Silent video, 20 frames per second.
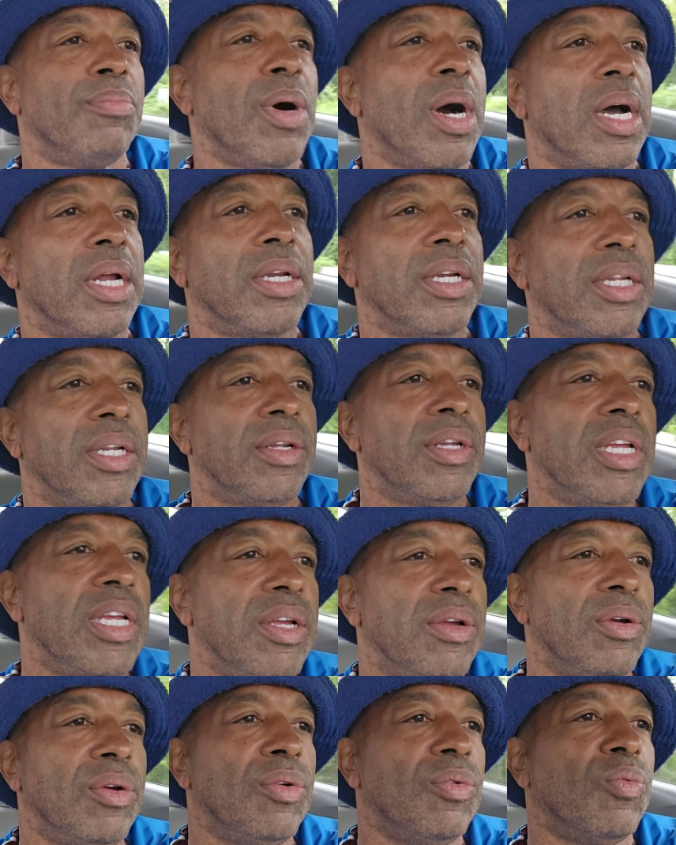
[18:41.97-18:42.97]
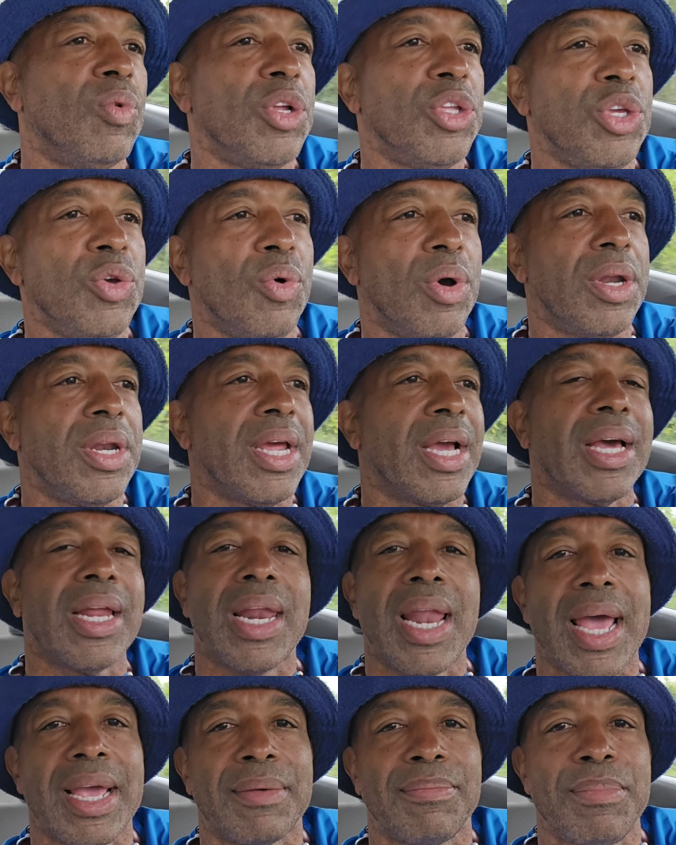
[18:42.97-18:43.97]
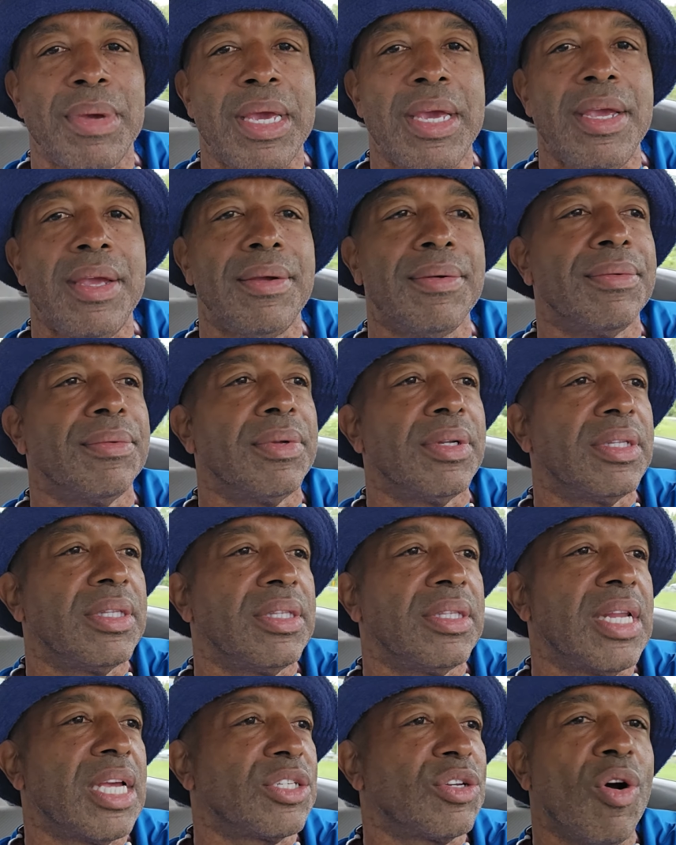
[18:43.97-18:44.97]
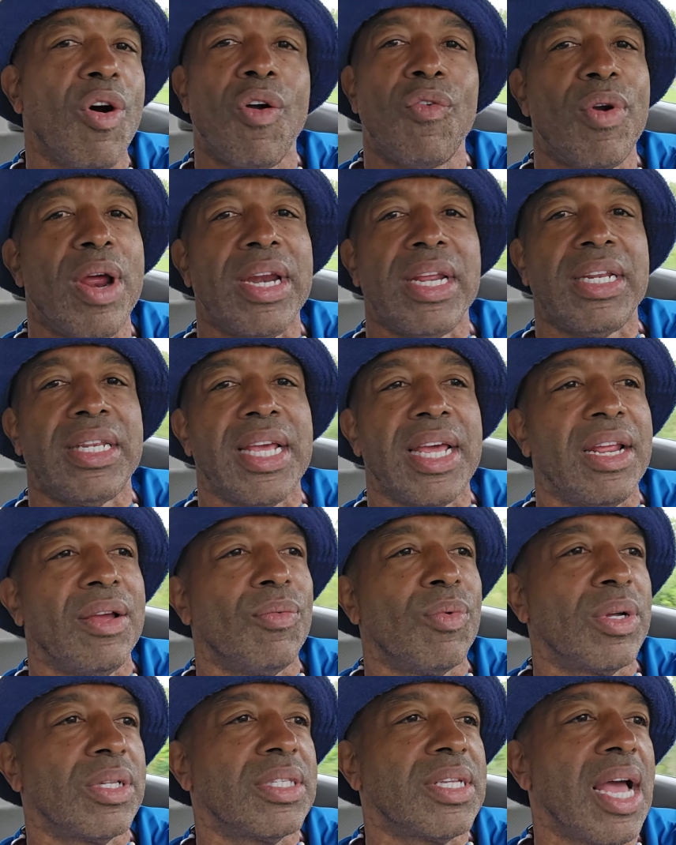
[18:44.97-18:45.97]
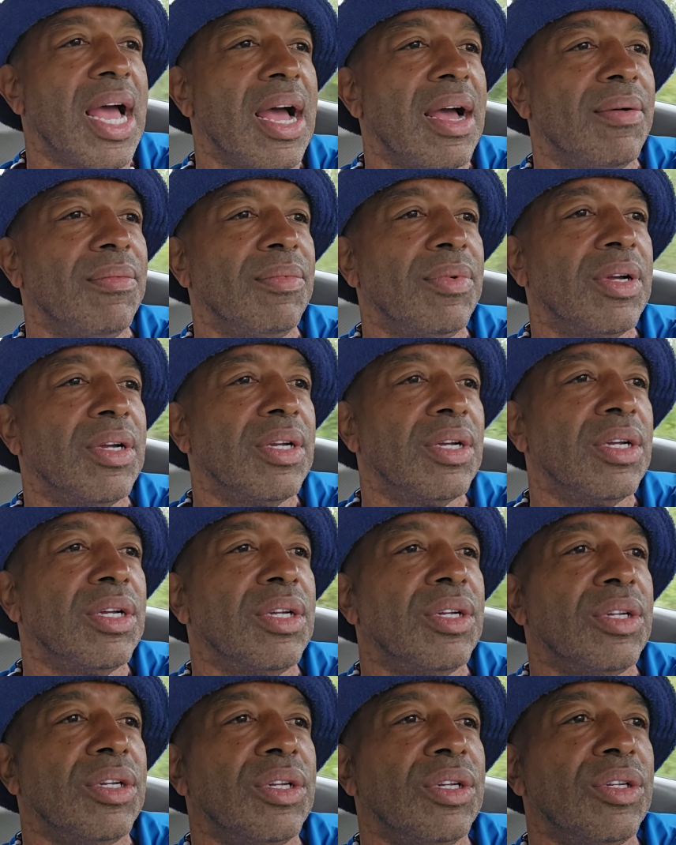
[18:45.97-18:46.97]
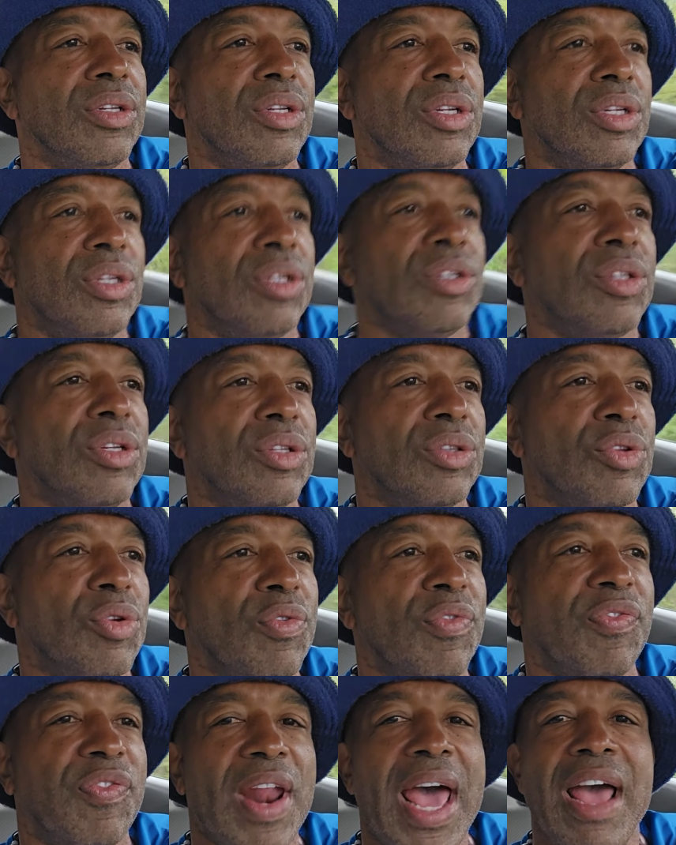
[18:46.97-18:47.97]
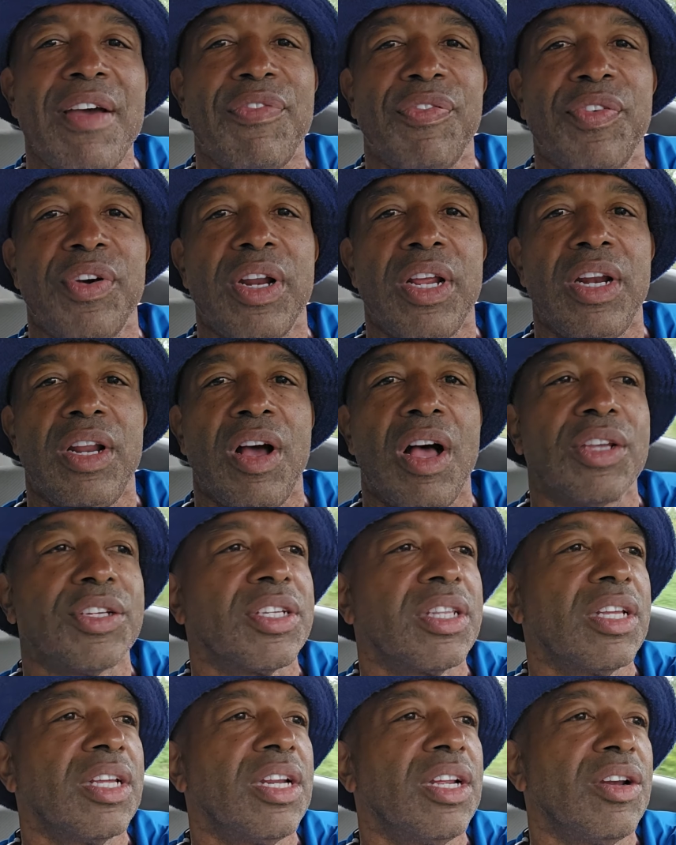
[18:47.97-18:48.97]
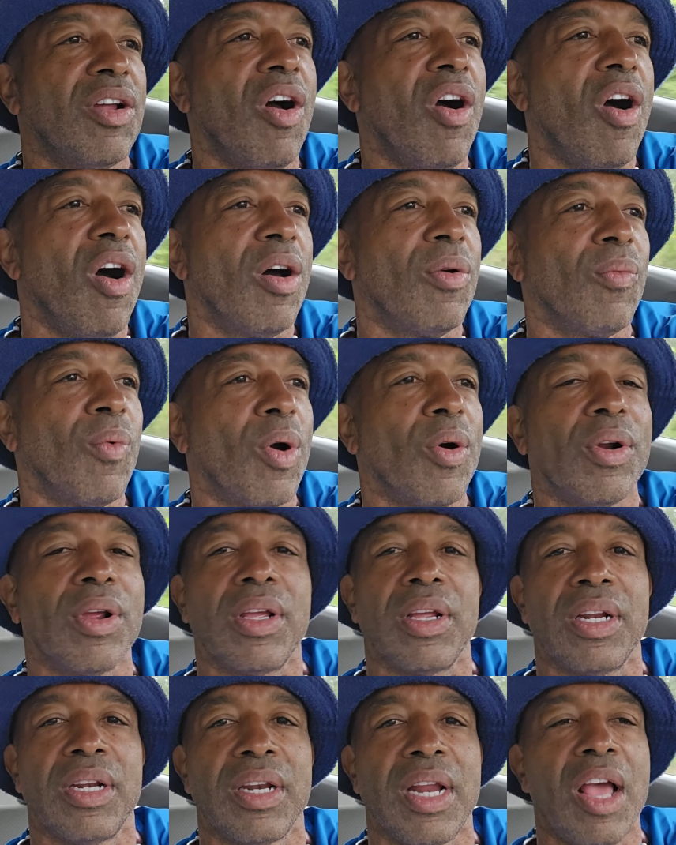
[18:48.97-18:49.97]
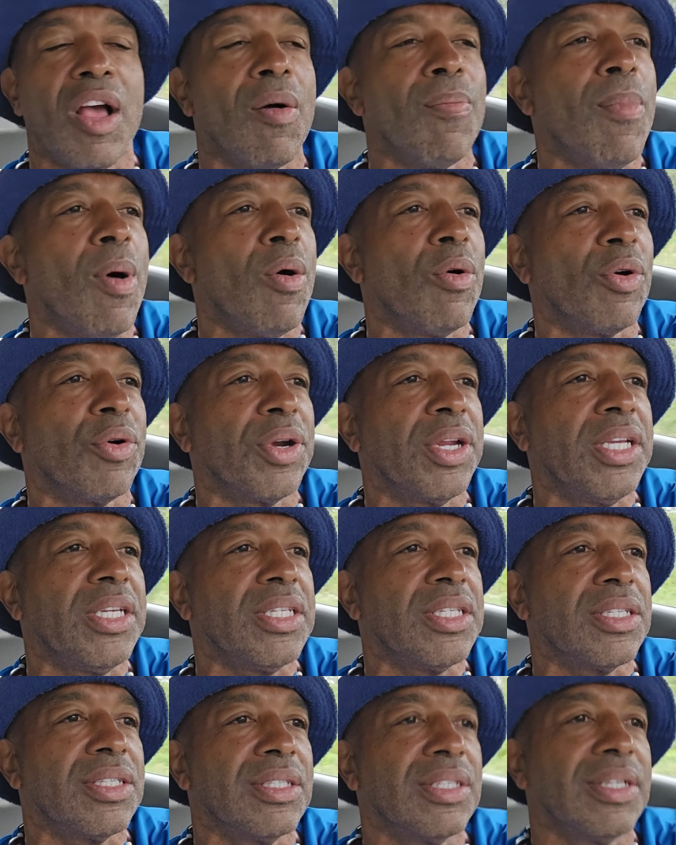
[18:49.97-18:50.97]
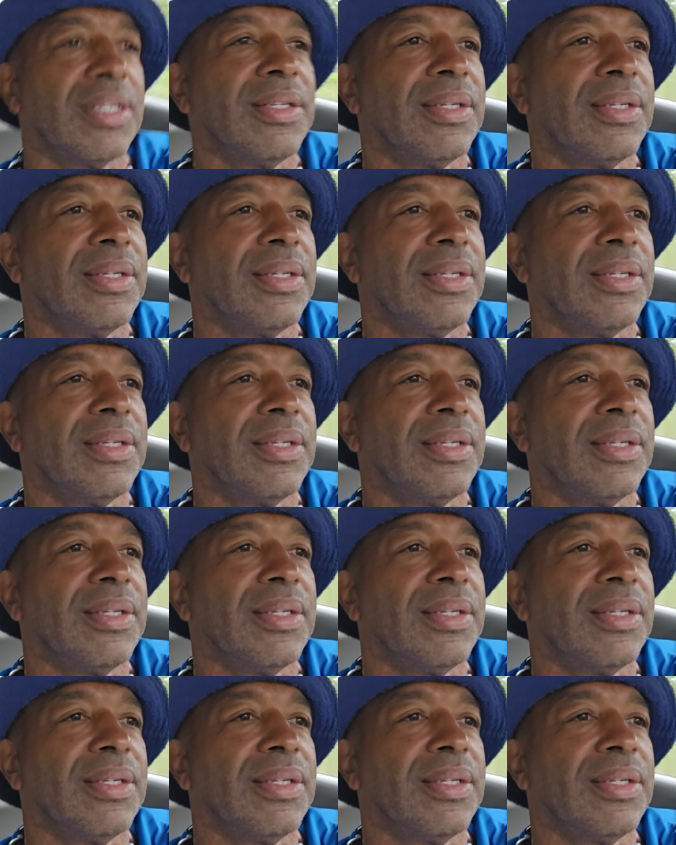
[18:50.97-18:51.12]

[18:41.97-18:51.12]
But when you a nigga like me that's already did it one time through flat-footed hustling and hard work, elbow grease,